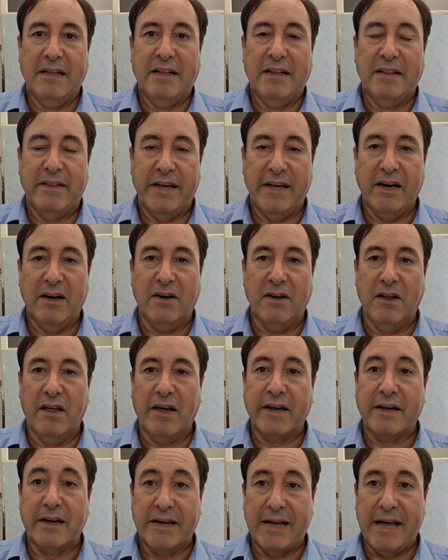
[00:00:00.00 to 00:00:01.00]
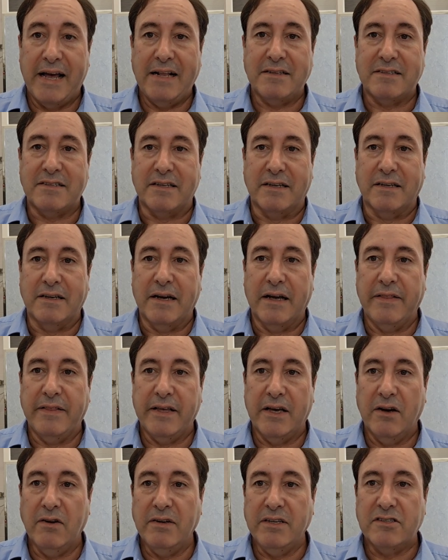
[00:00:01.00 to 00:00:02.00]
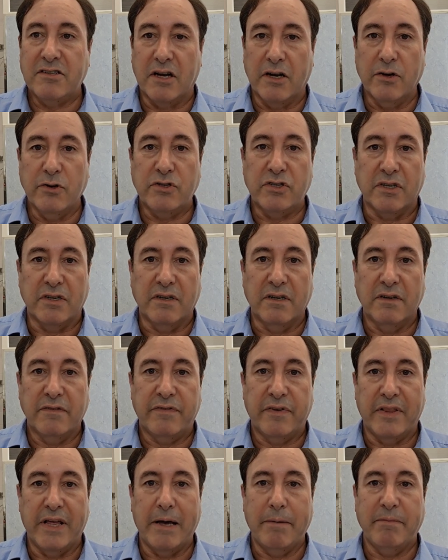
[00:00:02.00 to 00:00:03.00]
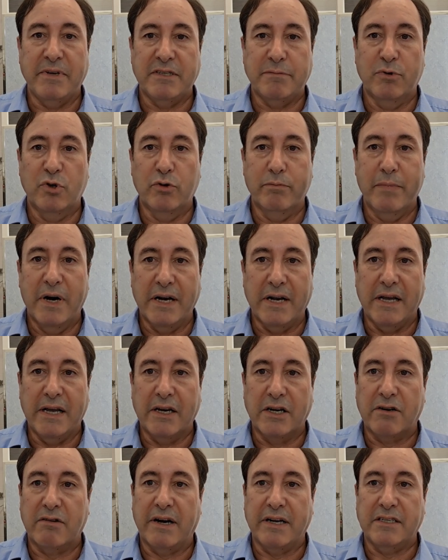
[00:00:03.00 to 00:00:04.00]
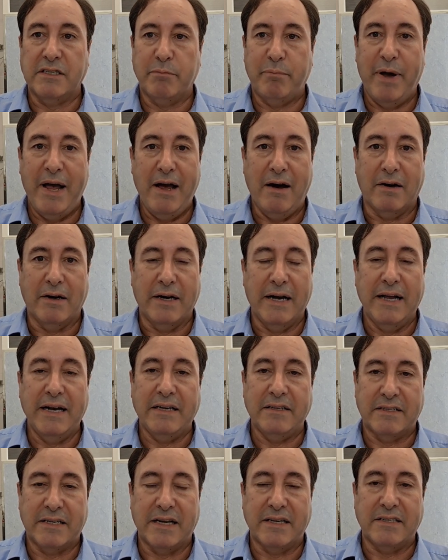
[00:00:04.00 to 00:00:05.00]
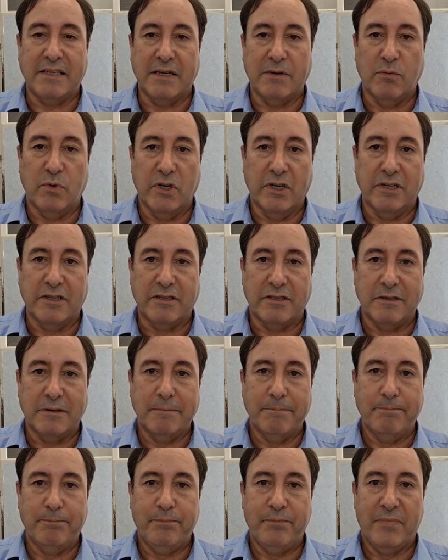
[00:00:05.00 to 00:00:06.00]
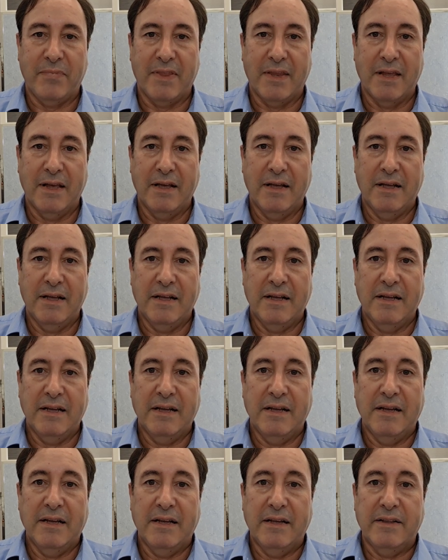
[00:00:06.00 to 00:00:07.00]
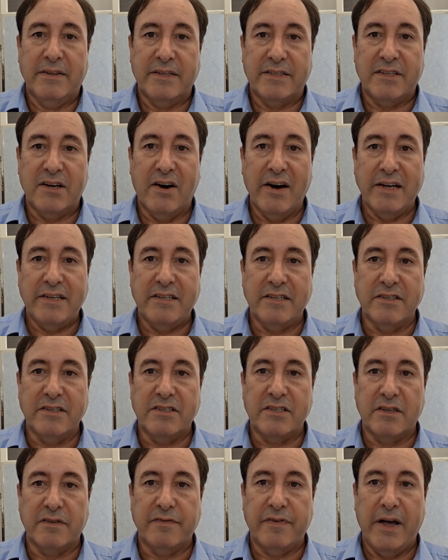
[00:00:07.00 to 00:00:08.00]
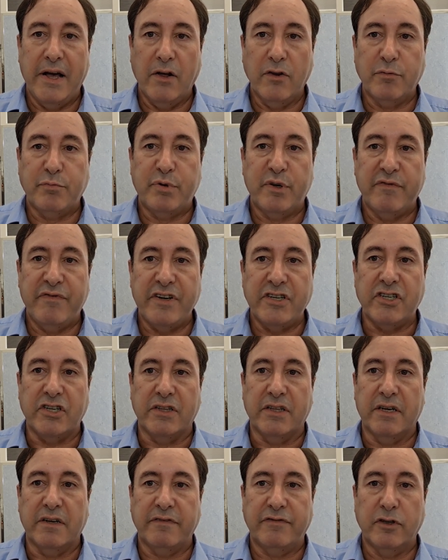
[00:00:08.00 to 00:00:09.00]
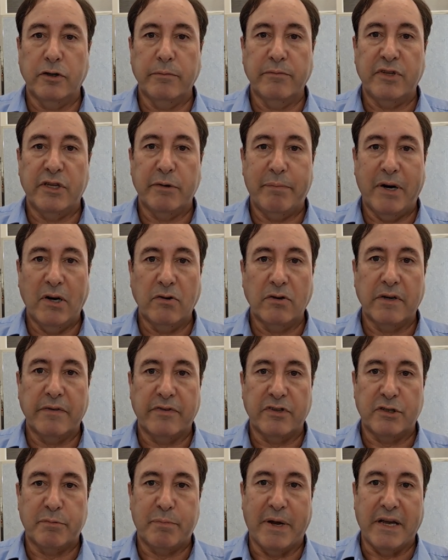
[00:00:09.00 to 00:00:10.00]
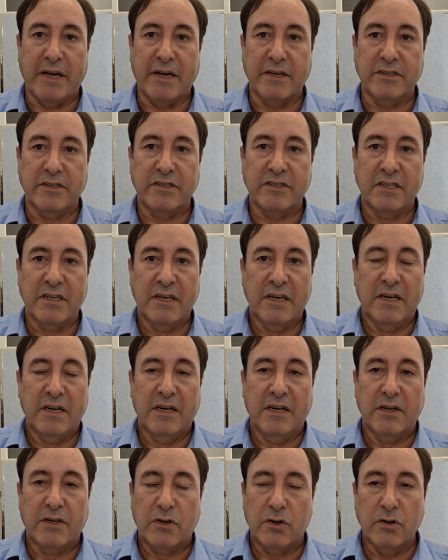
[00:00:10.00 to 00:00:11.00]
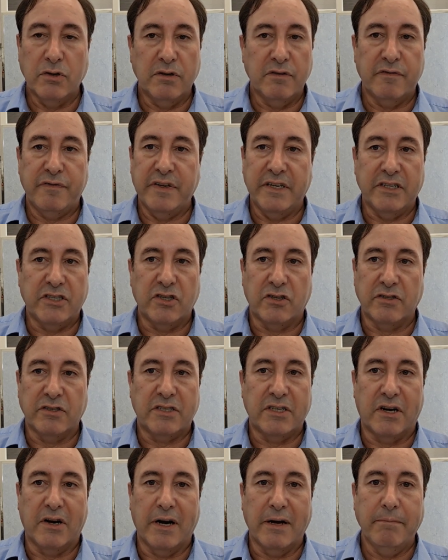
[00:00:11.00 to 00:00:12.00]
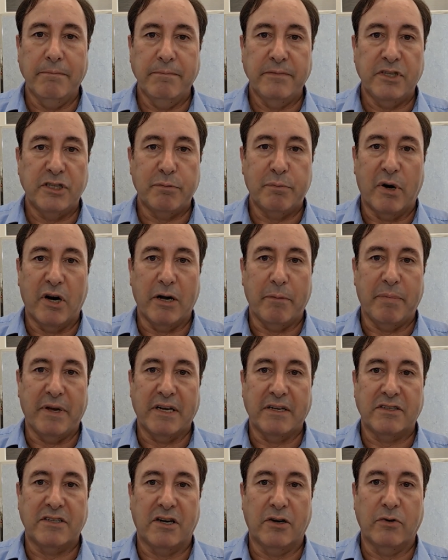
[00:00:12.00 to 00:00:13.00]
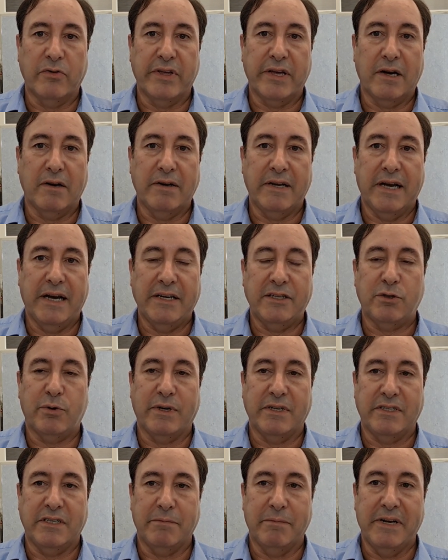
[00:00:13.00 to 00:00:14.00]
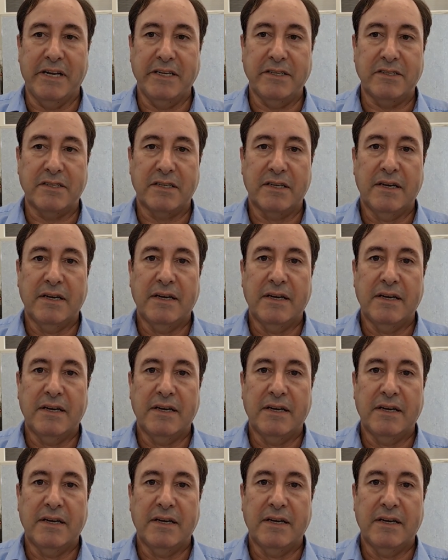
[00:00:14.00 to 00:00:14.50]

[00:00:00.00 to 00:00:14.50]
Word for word: They are like a cancer, and the only solution for them is more money and greater power, and it's getting worse. The titans of health provision that formed the bulk of the speakers couldn't finish on time, despite being told they only had 20 minutes.